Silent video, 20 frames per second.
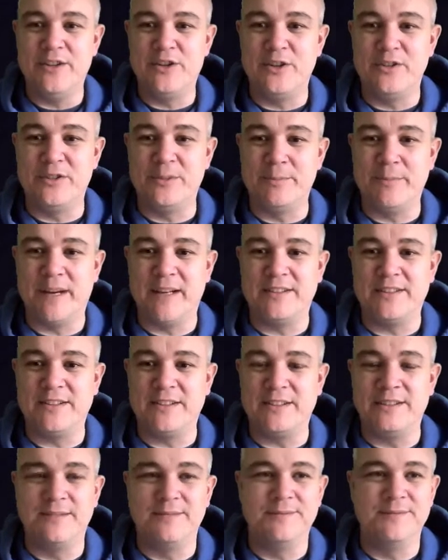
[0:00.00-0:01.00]
It doesn't
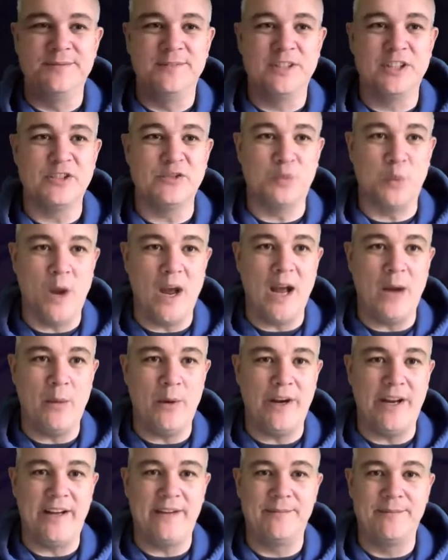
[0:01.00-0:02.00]
matter because
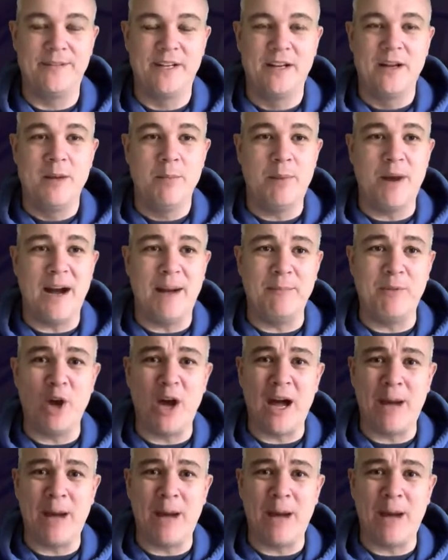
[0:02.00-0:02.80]
we're winning. But